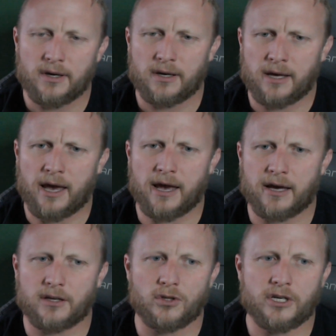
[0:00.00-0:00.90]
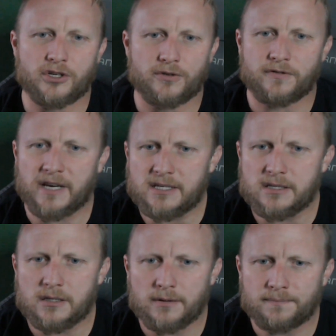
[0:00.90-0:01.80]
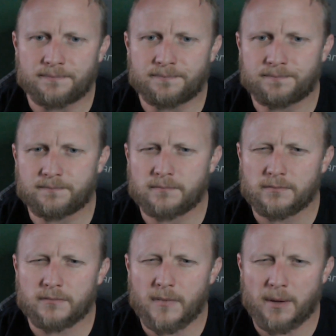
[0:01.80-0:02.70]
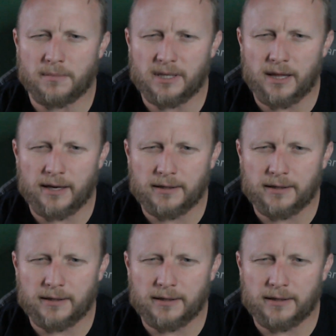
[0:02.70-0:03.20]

and look at your face and be like,